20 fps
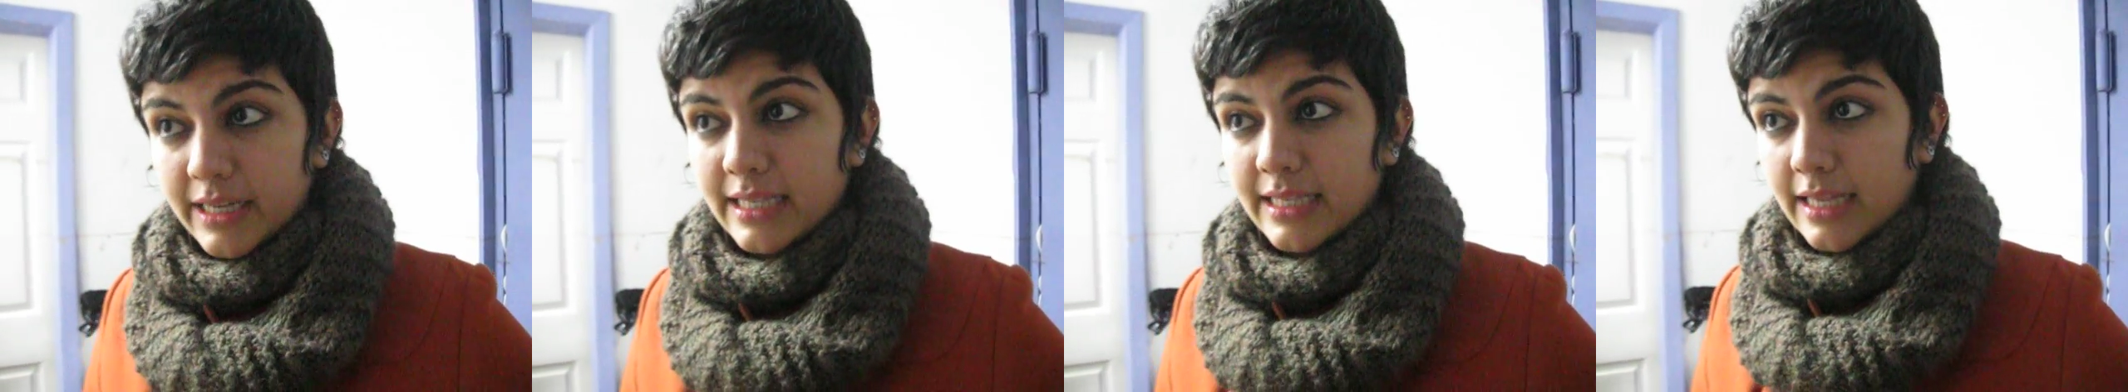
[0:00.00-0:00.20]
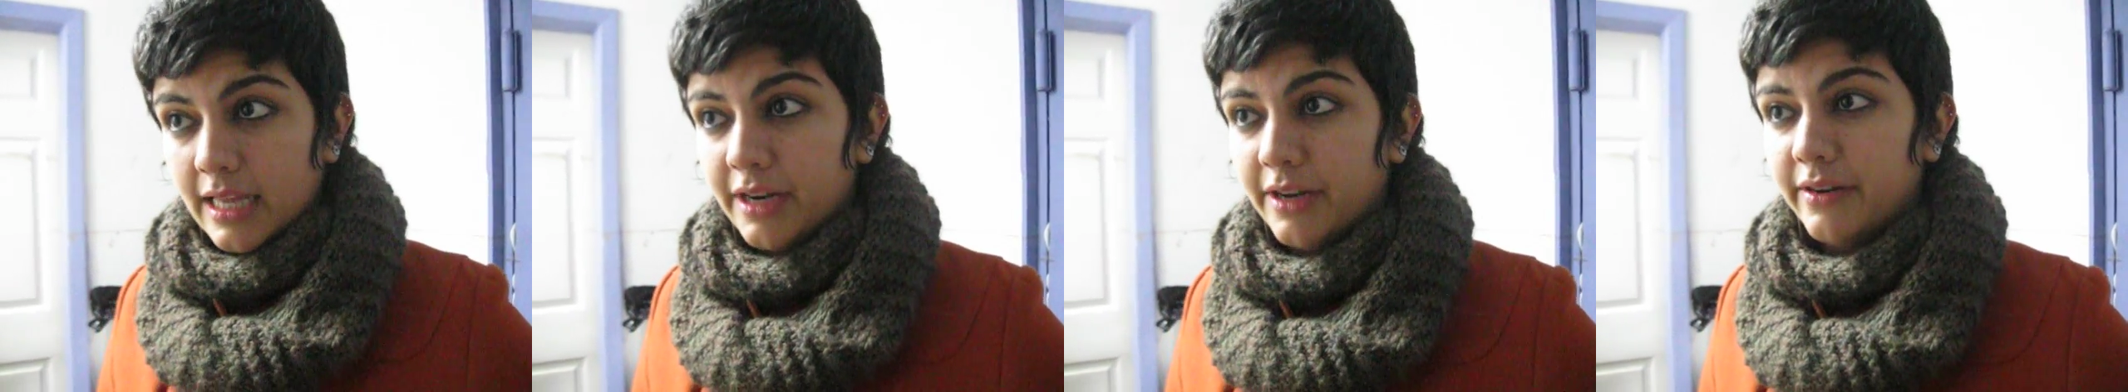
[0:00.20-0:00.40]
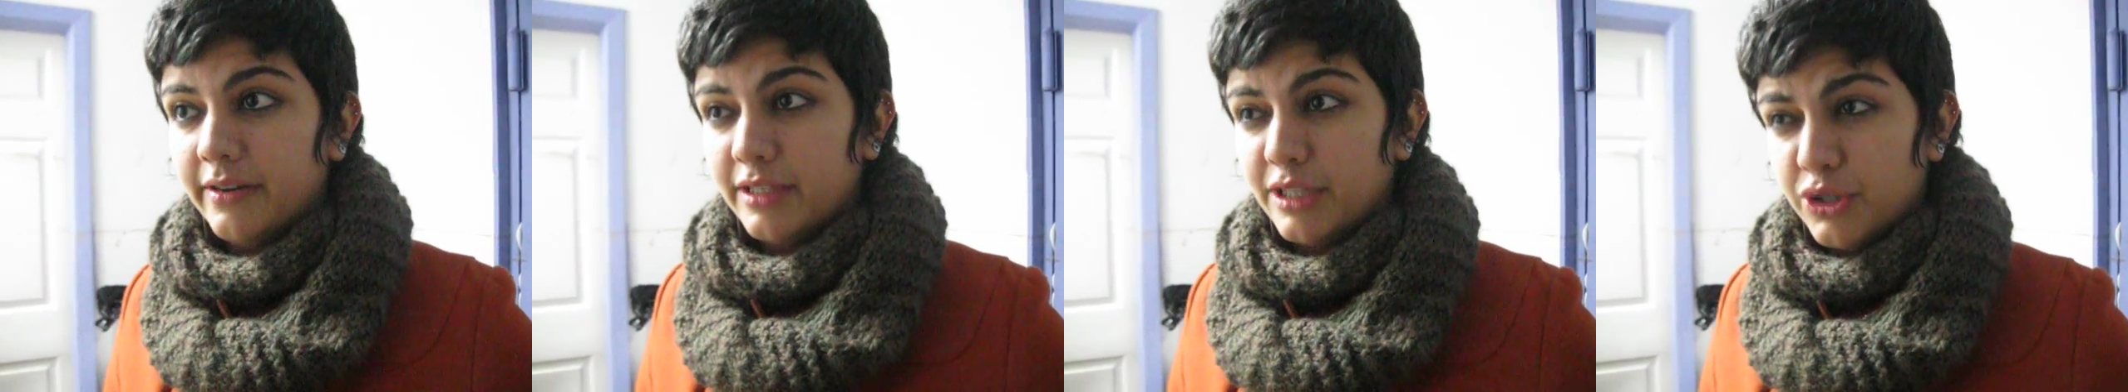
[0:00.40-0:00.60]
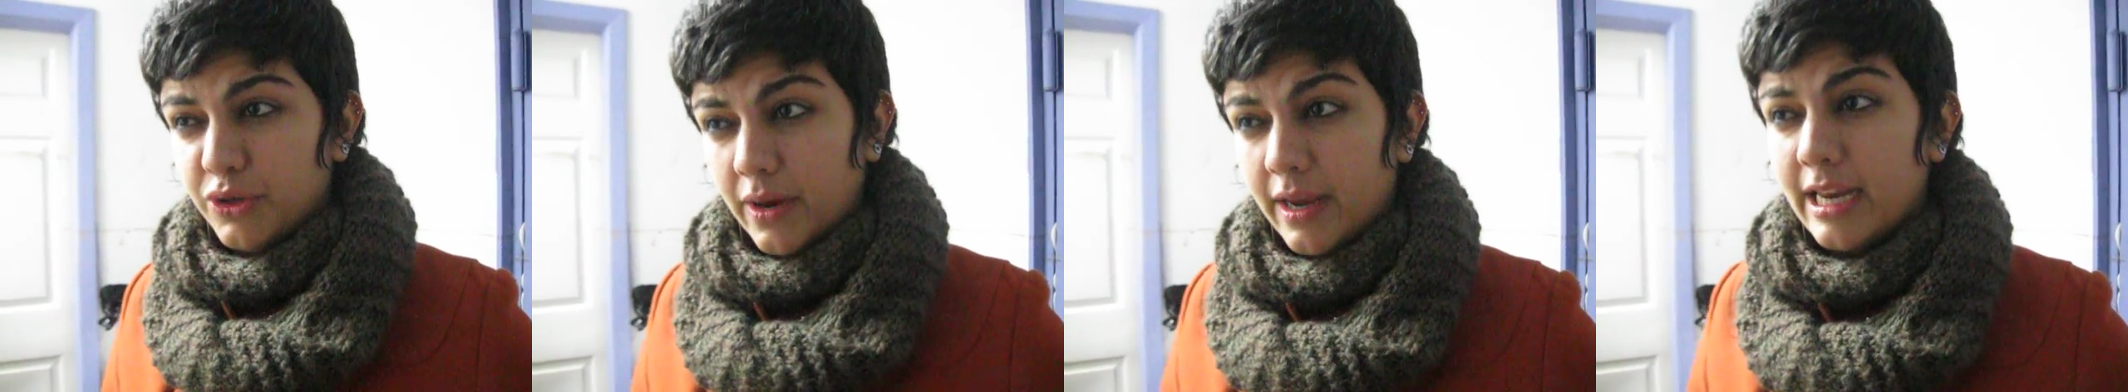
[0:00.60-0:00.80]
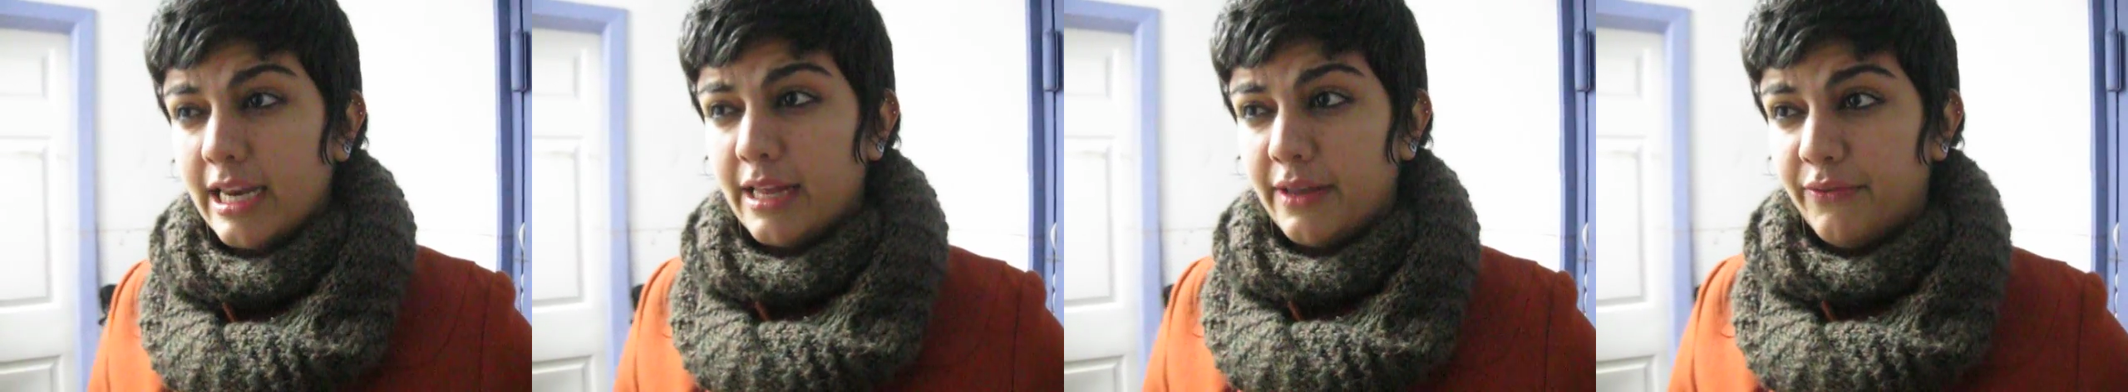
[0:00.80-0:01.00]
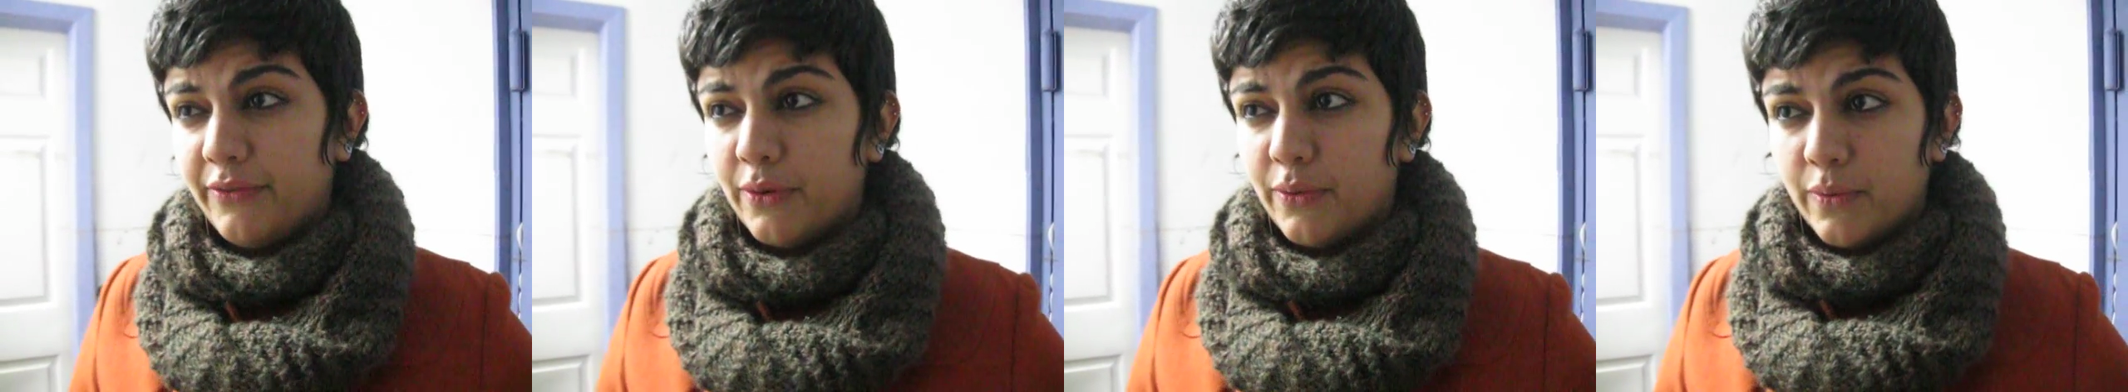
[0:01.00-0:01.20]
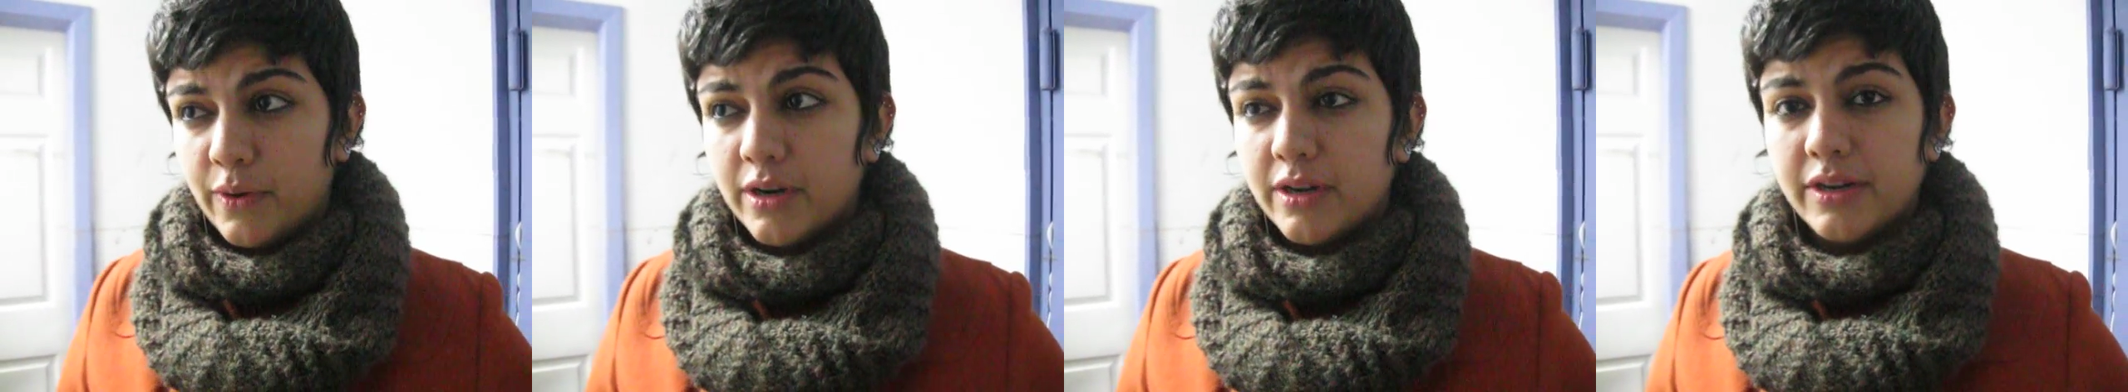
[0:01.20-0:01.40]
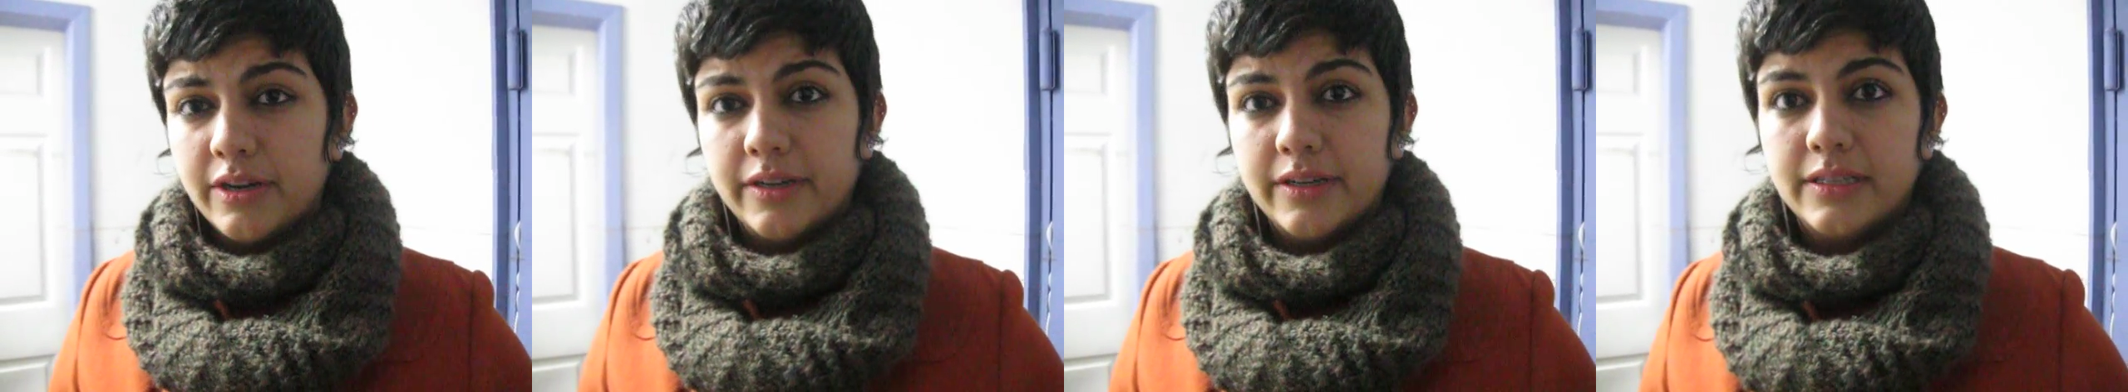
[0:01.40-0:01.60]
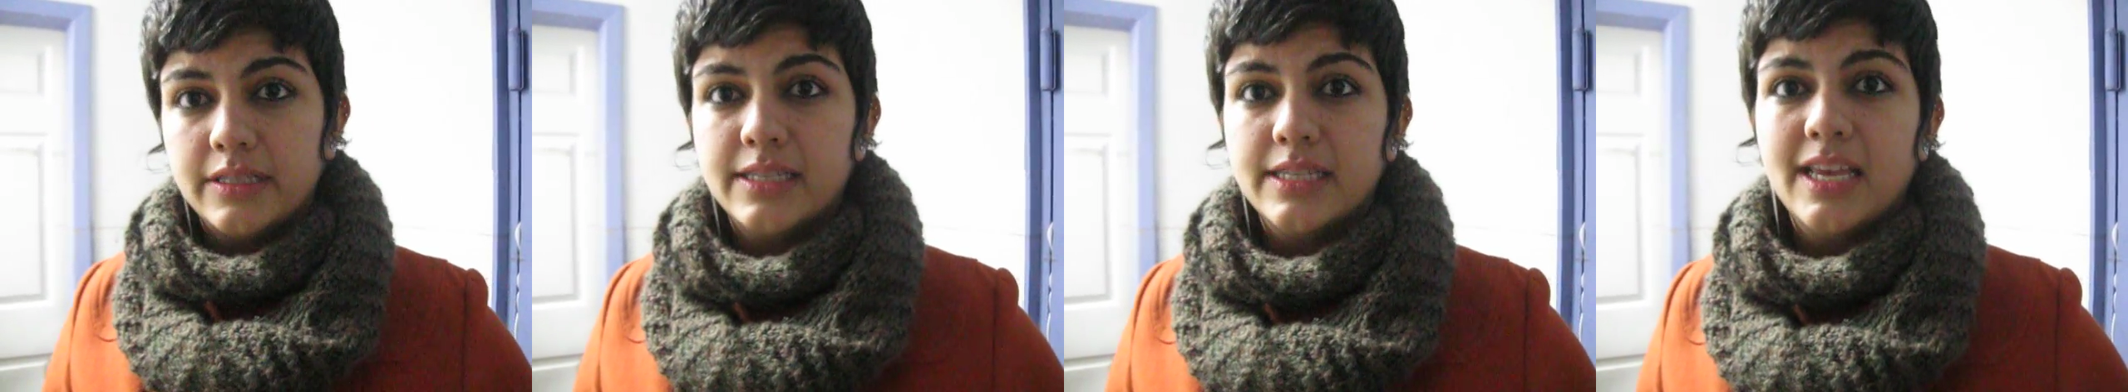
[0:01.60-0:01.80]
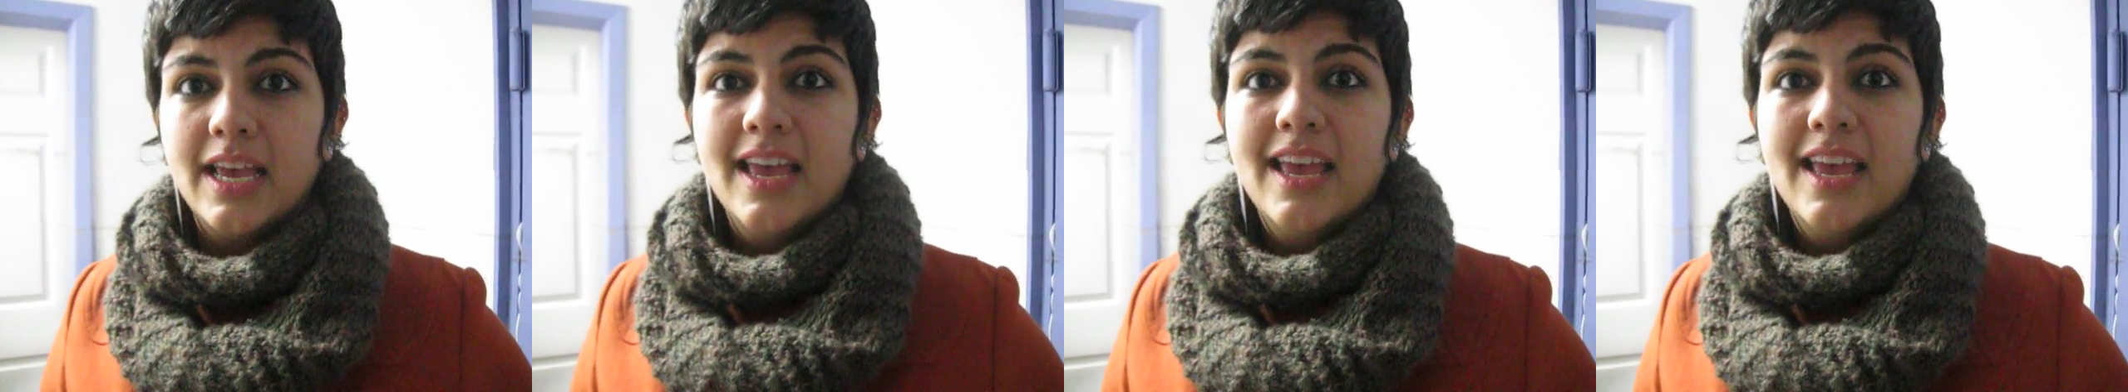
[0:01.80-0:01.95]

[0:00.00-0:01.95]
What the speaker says: center and training for workers.